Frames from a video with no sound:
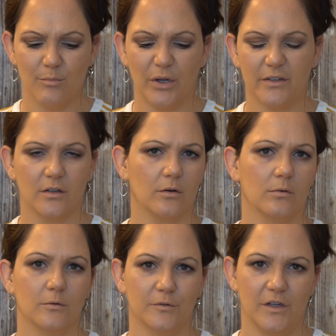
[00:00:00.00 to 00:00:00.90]
Plus they're
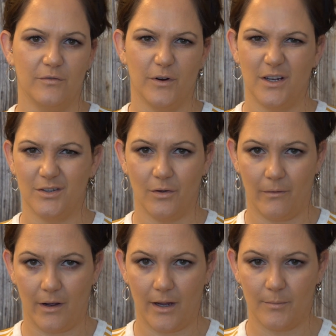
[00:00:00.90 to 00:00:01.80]
cruelty free,
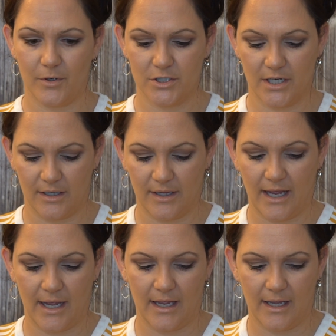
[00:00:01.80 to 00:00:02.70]
so I appreciate
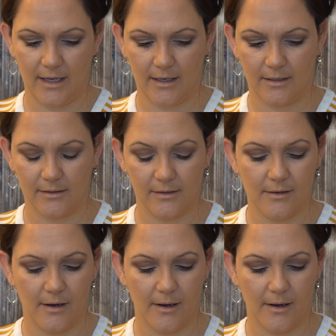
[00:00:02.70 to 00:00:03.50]
that. And